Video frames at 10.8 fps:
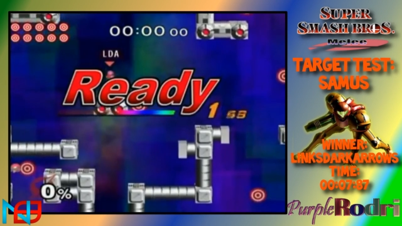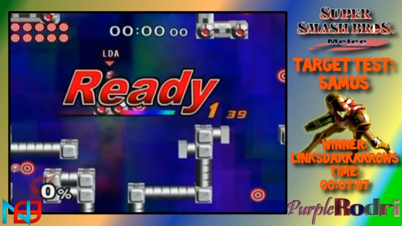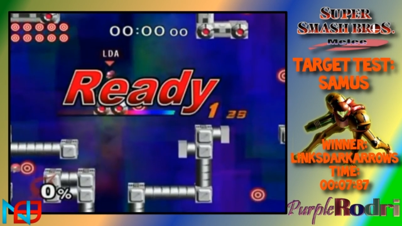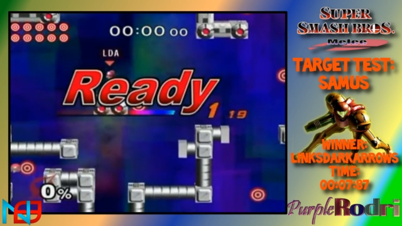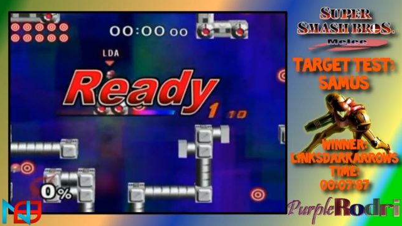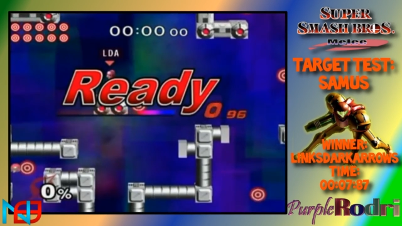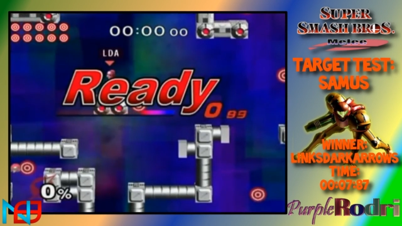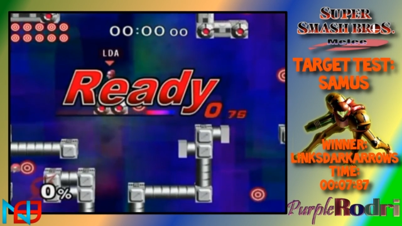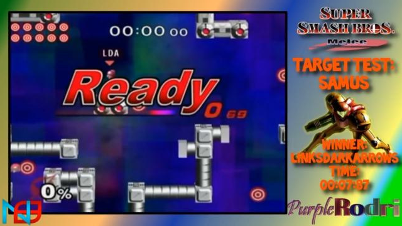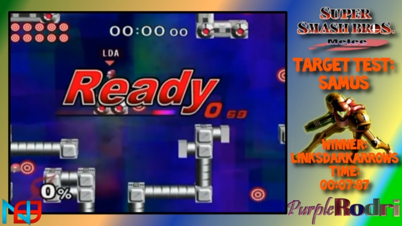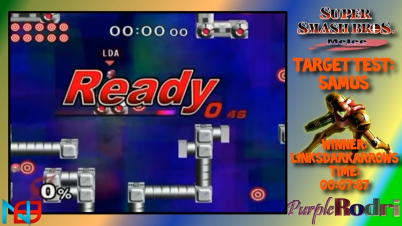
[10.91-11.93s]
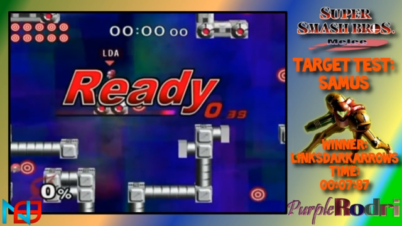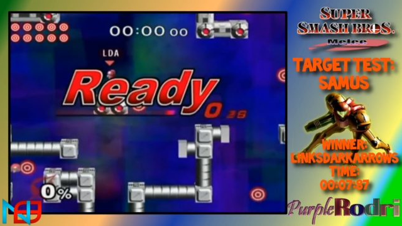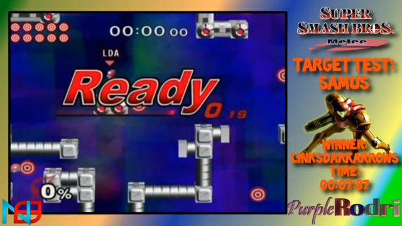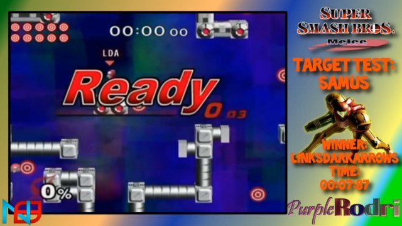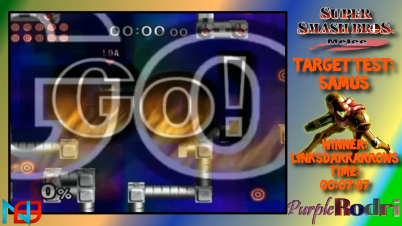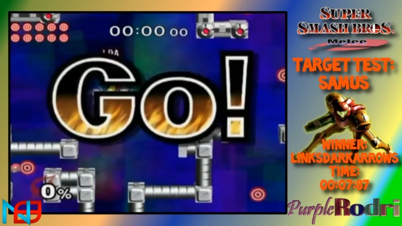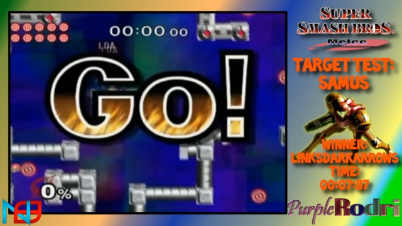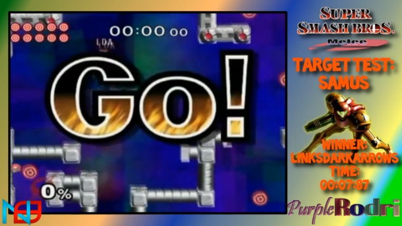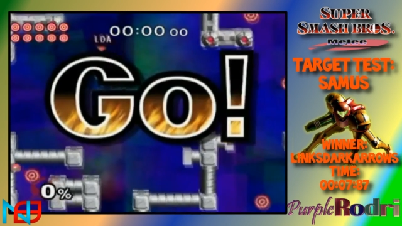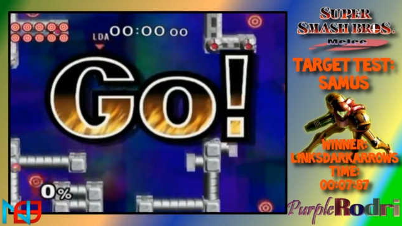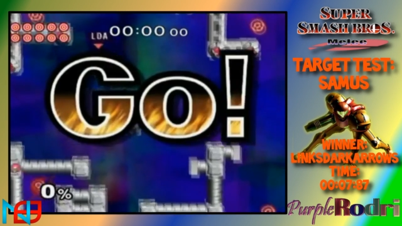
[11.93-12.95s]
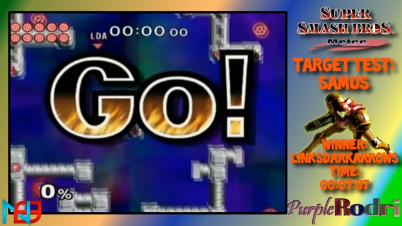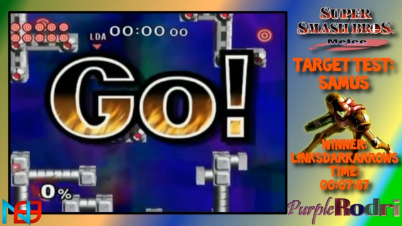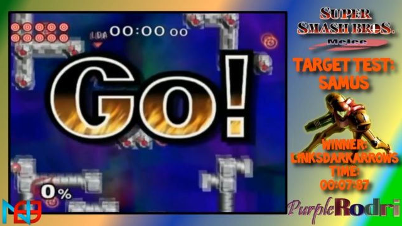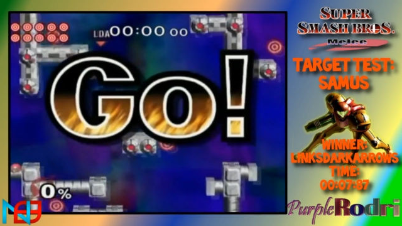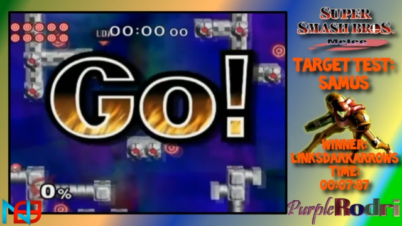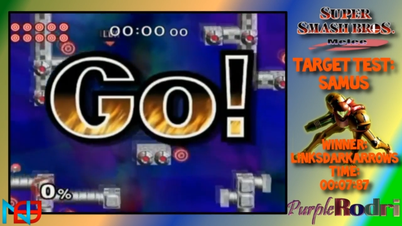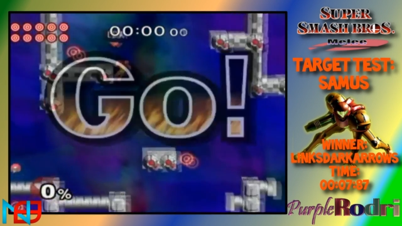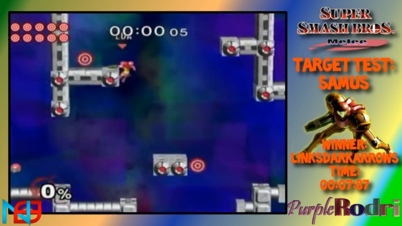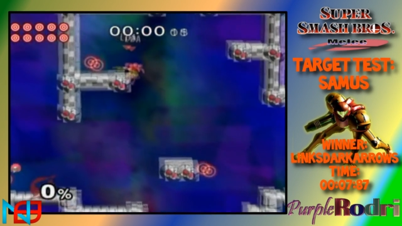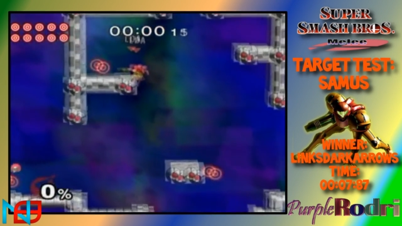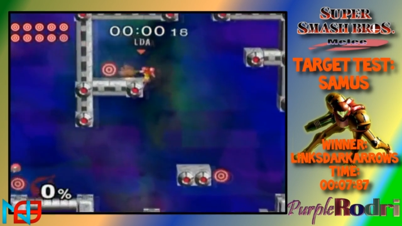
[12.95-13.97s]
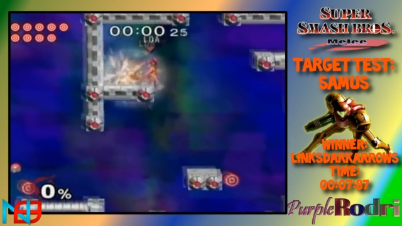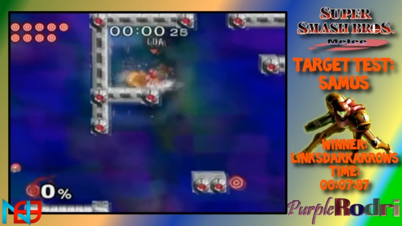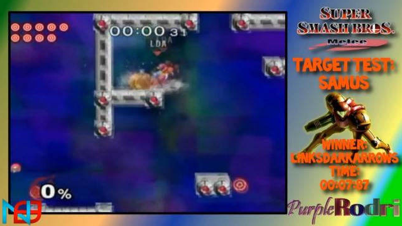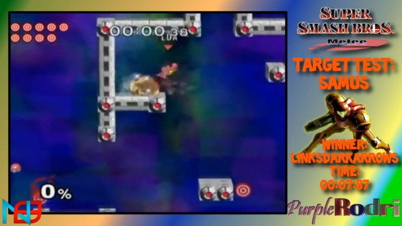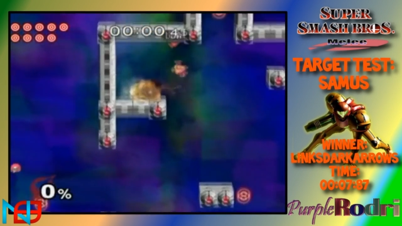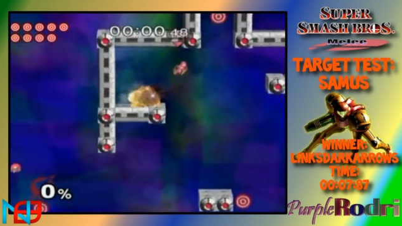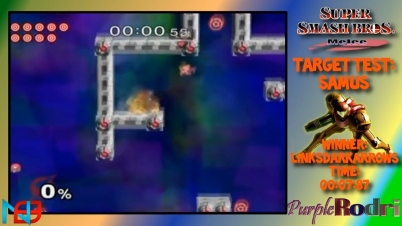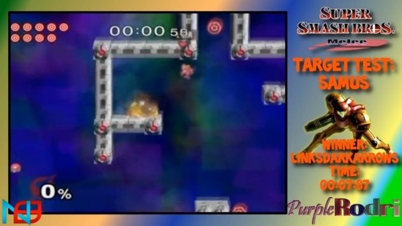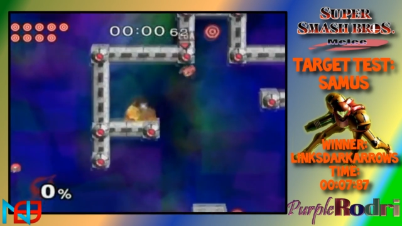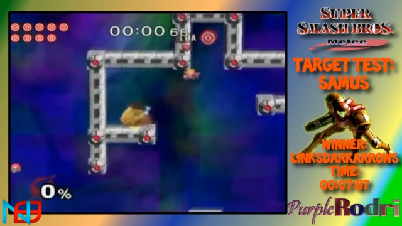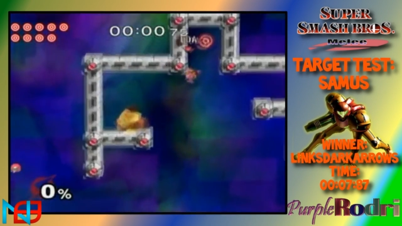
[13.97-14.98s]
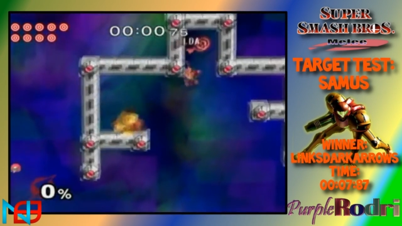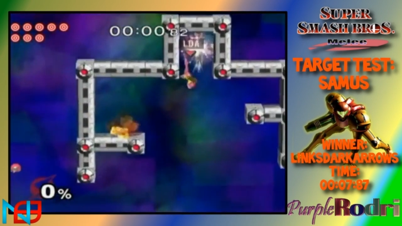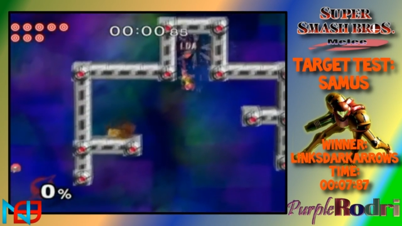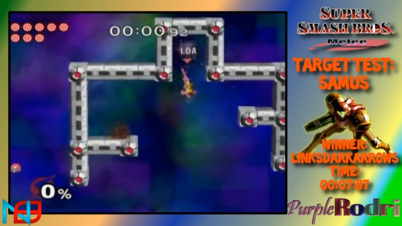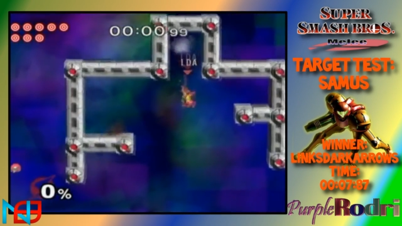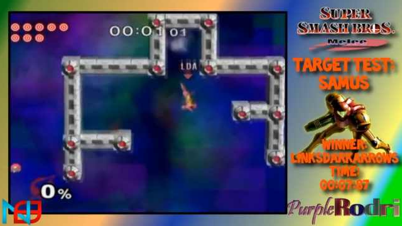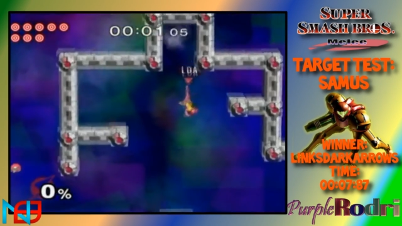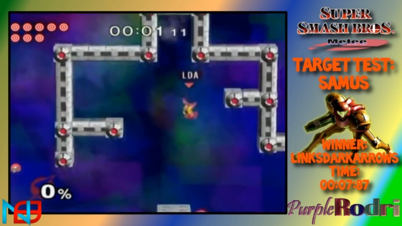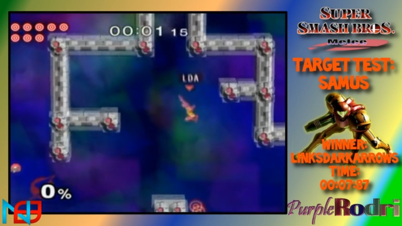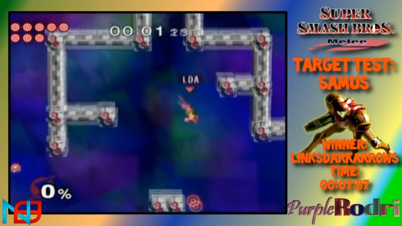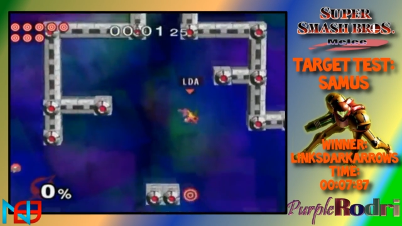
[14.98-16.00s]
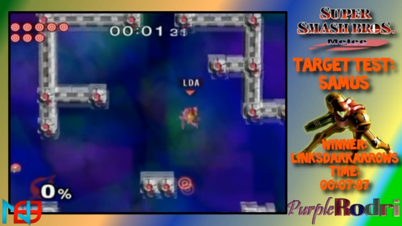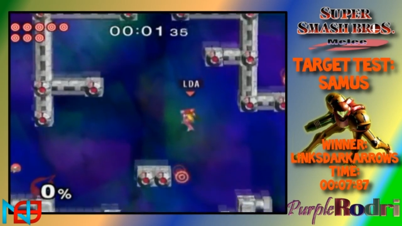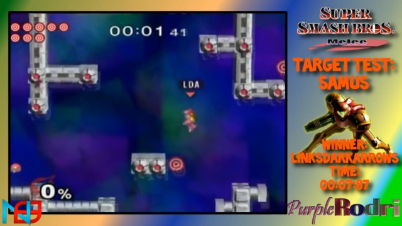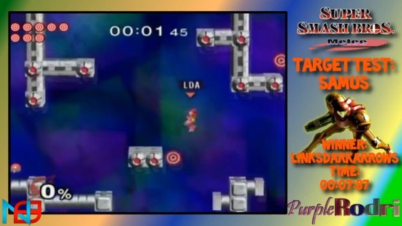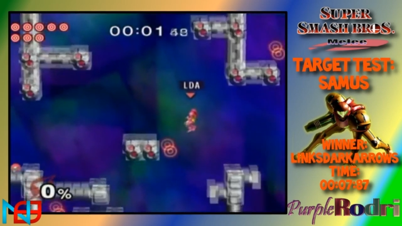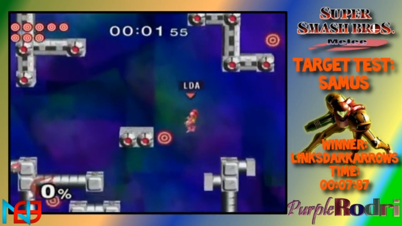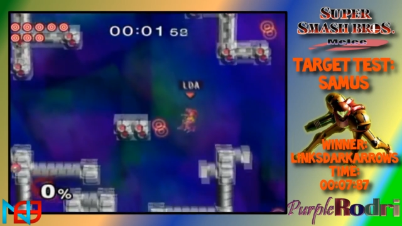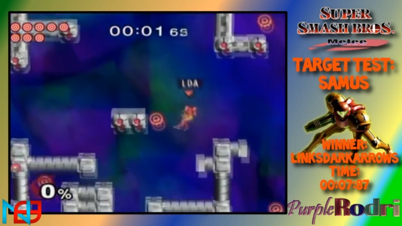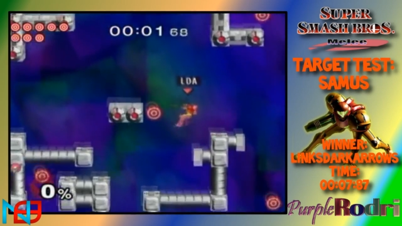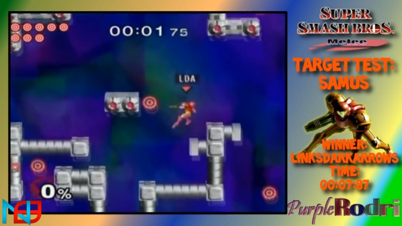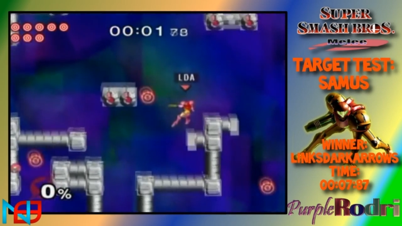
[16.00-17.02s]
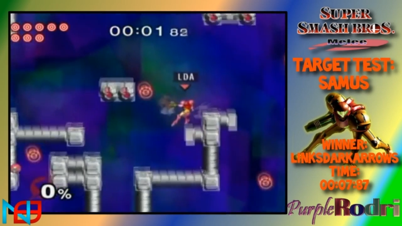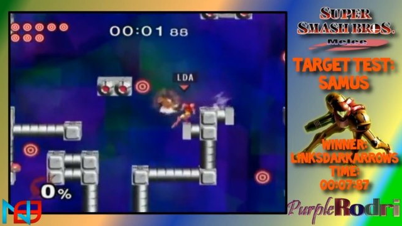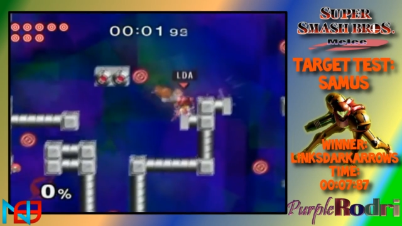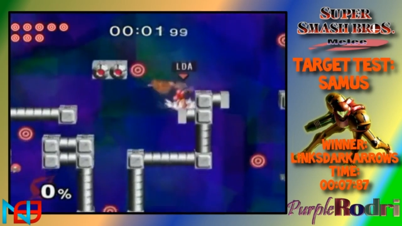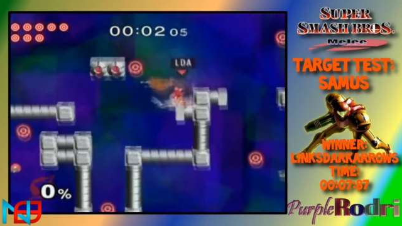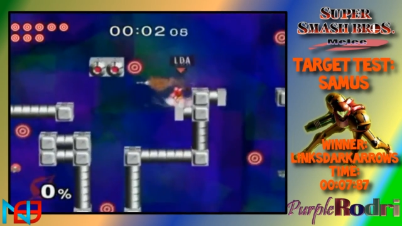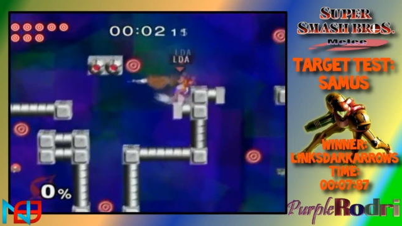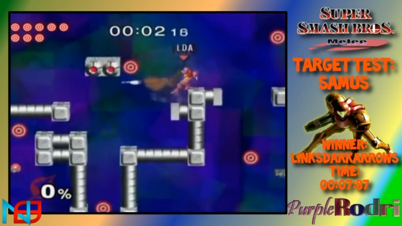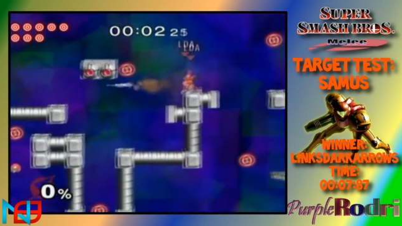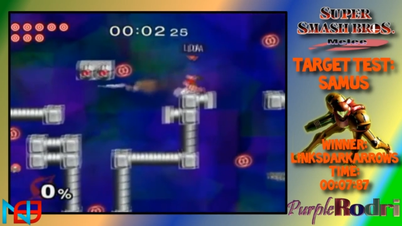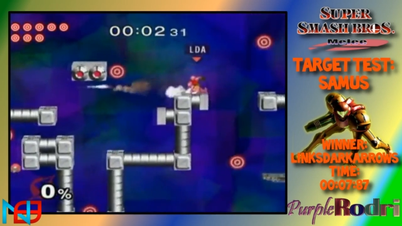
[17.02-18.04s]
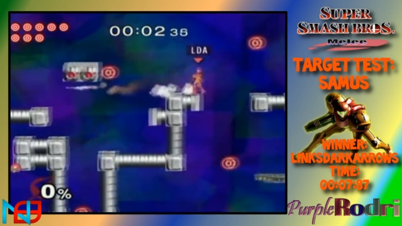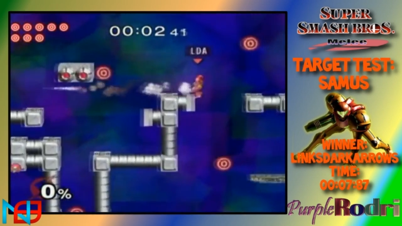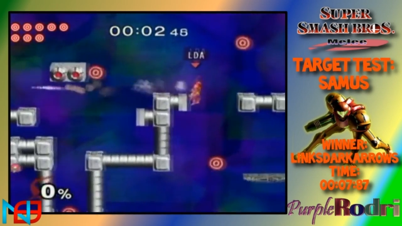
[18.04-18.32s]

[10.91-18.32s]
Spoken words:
[unreadable: no face in view]